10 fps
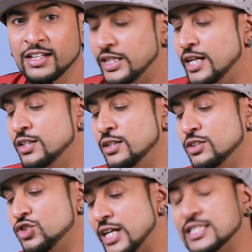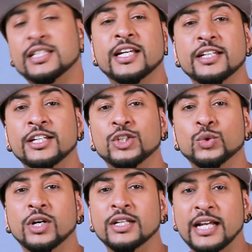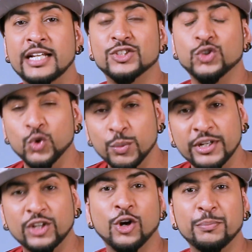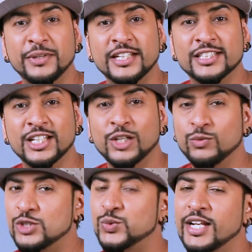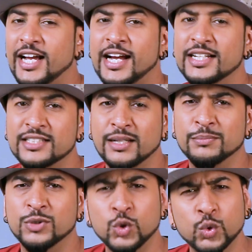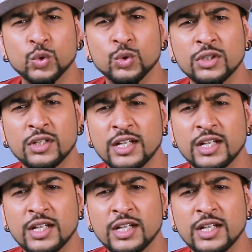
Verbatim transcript: can translate into a nice room decor piece which will add some cool,